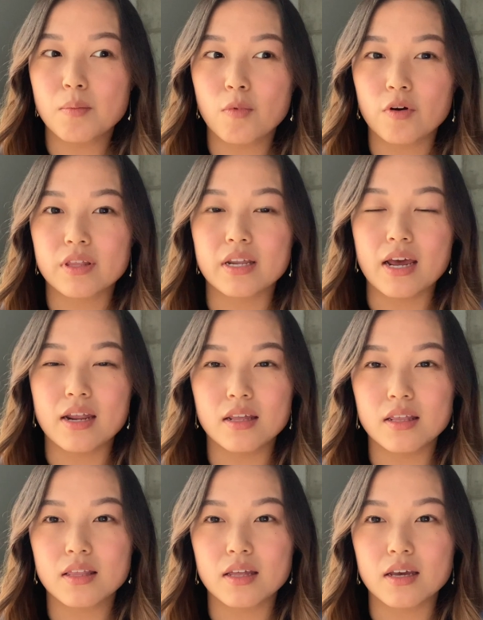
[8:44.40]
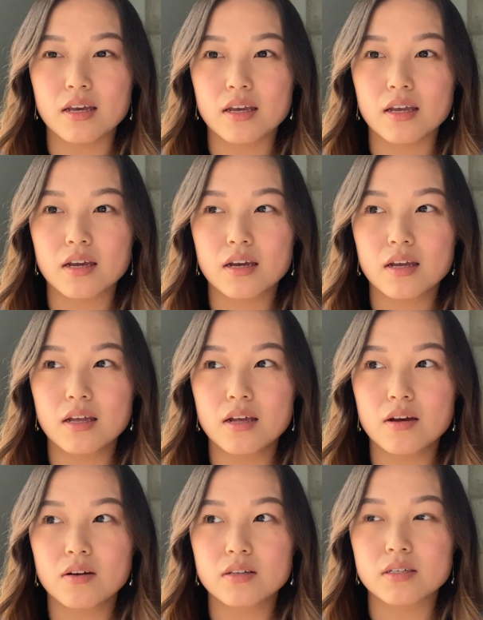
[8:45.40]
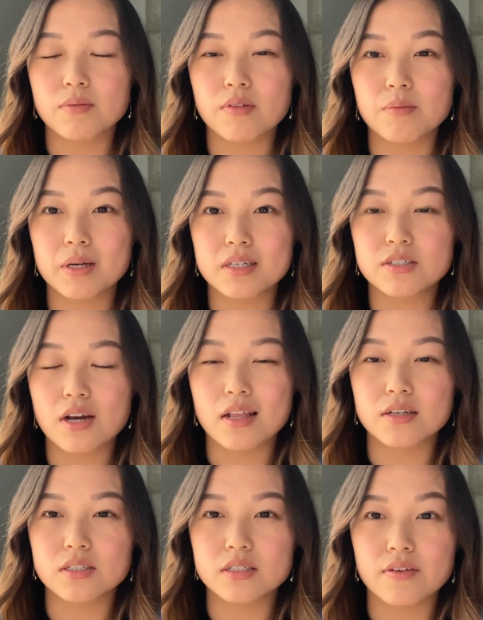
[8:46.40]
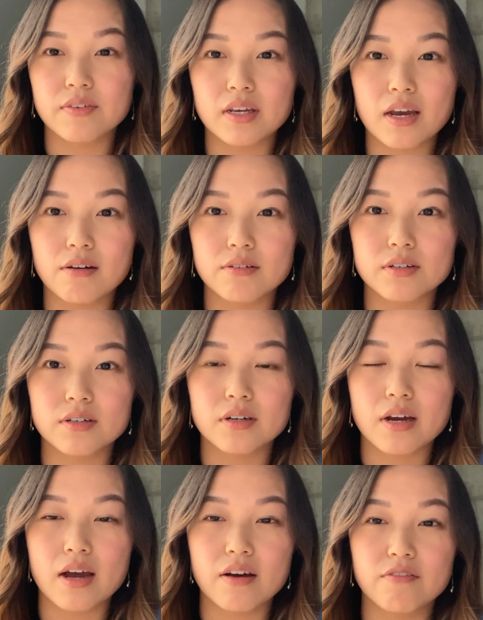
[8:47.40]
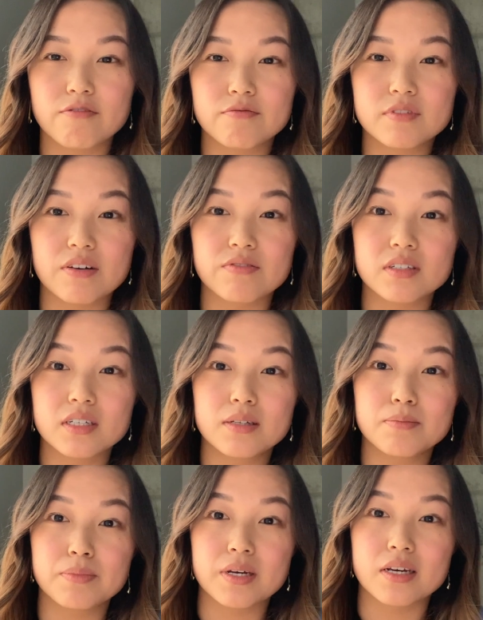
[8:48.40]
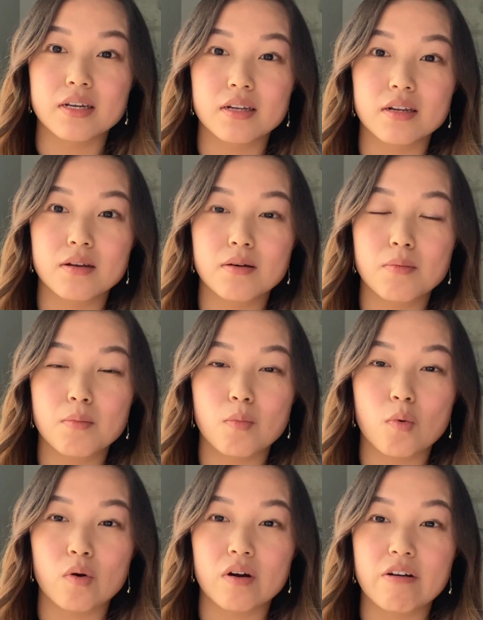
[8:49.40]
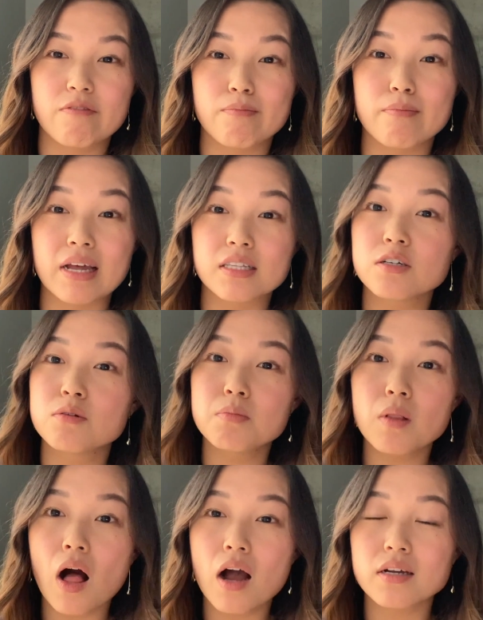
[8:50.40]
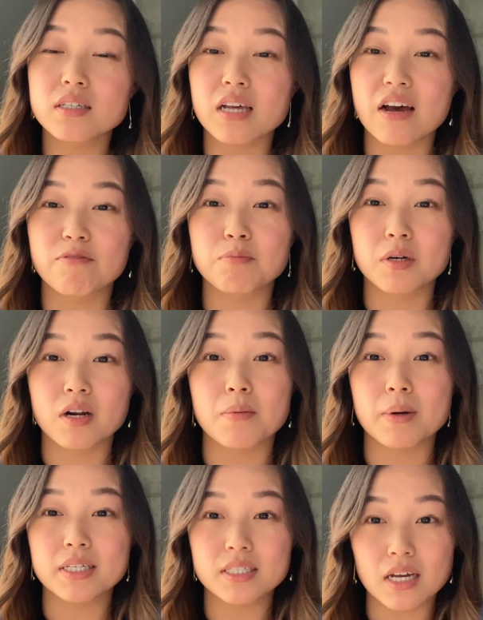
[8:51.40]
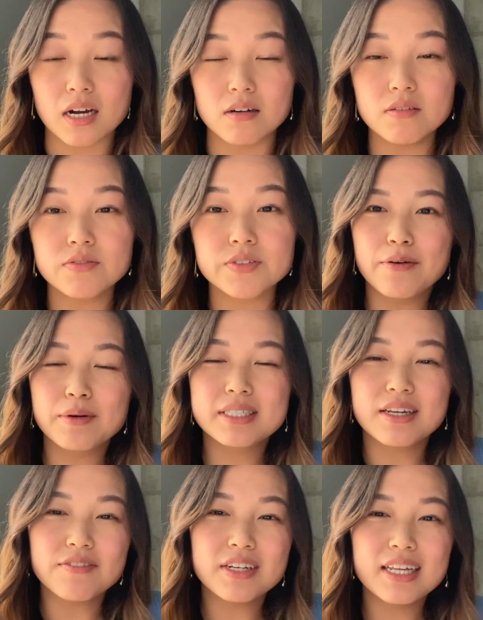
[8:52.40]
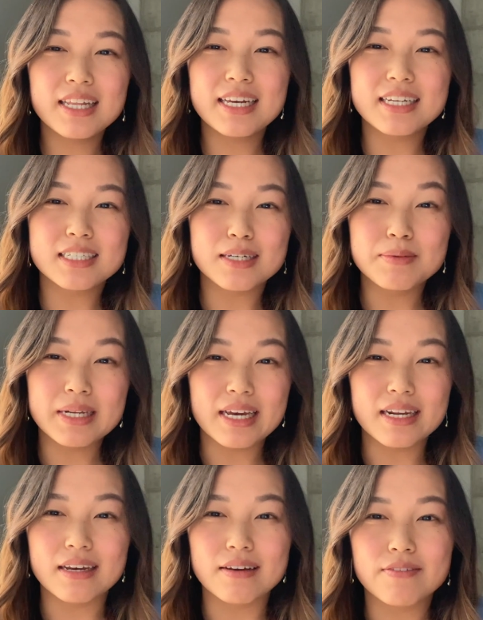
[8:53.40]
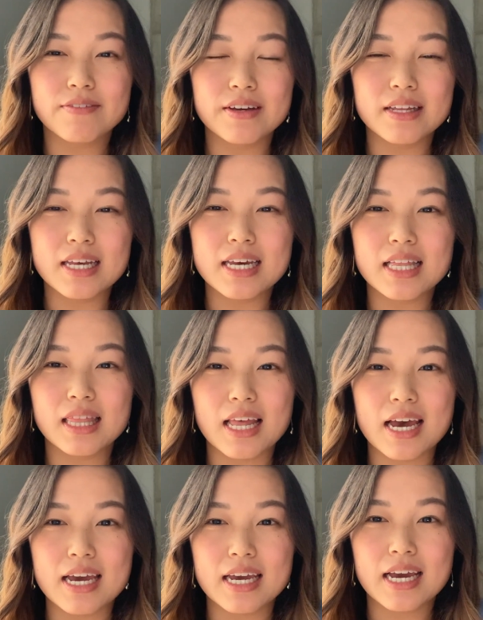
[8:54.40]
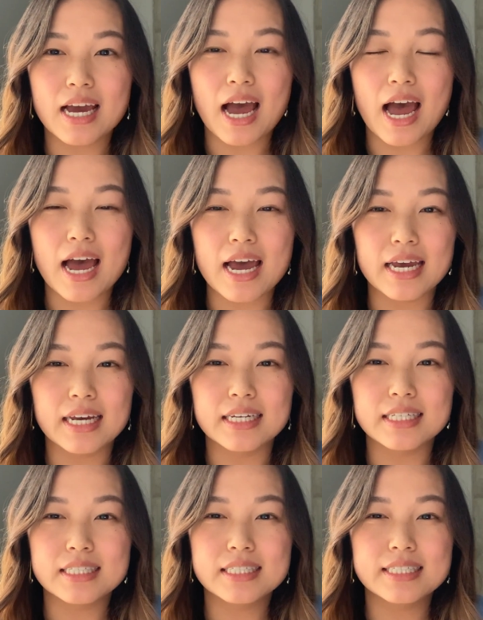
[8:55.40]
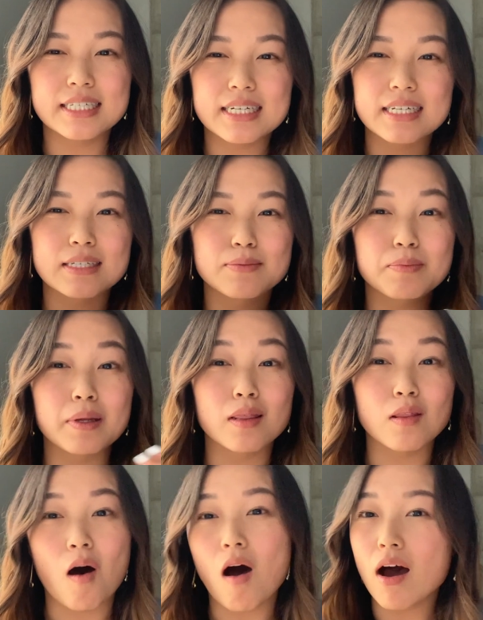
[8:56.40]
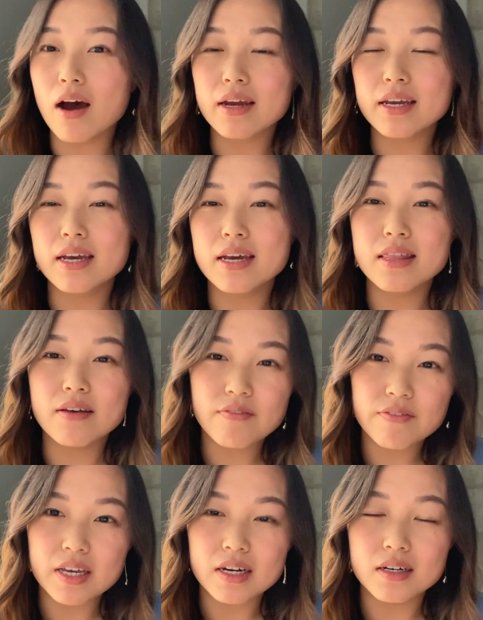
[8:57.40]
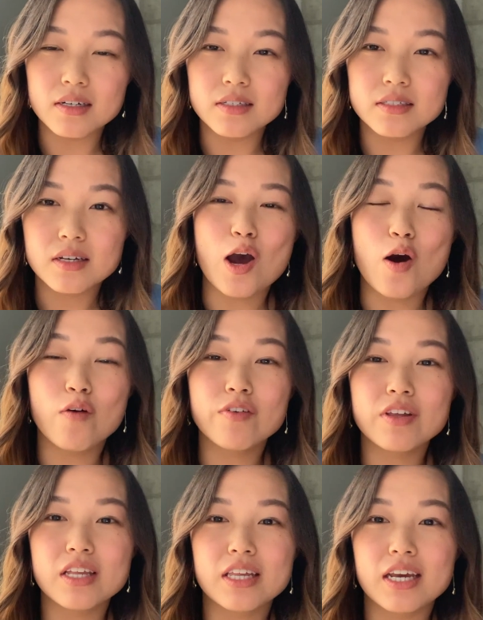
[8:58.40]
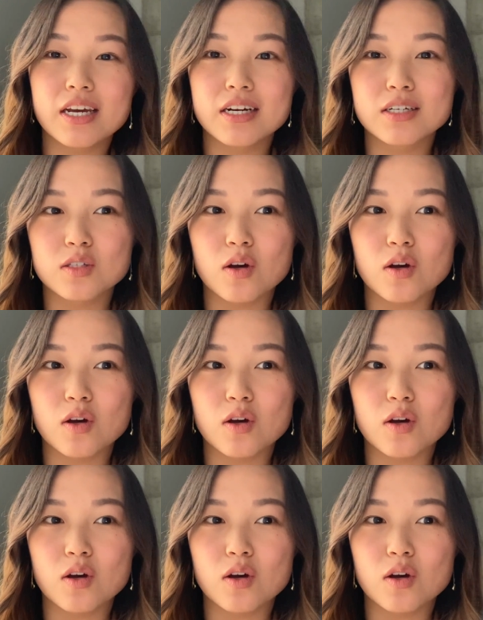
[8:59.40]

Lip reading: More than anything, some of the biggest challenges I've encountered have definitely been more of mental blocks I've put on myself. It was definitely intimidating, feeling like I didn't belong in the field. Over the years,